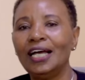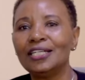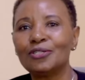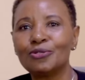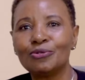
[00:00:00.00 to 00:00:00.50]

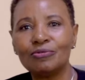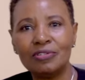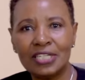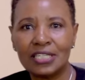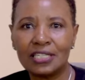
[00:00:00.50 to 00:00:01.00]
and
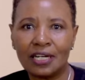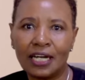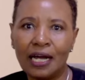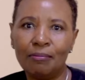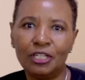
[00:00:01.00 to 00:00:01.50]
to
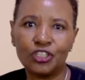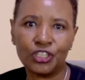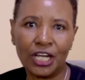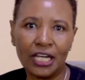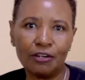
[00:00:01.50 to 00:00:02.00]
just come and share